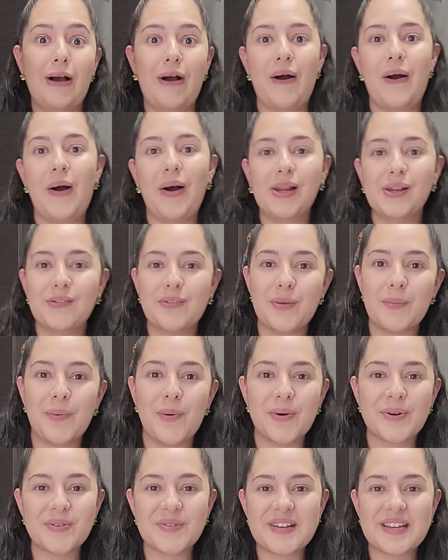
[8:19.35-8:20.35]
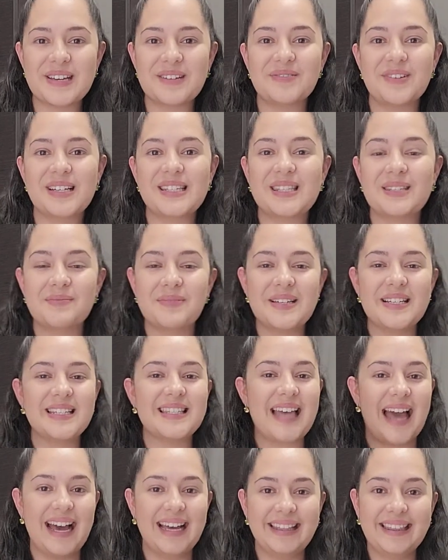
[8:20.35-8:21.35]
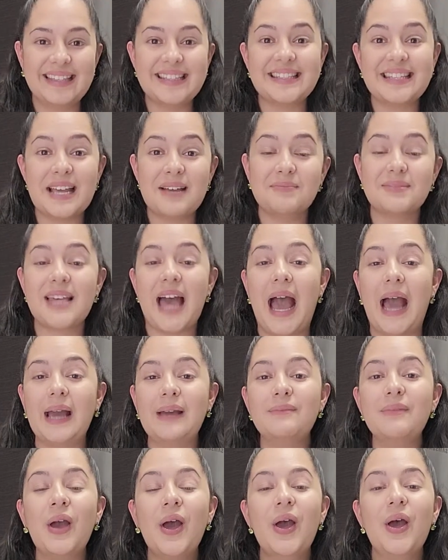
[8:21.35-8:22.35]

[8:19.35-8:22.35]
all of the Puerto Rican recipes at the same time,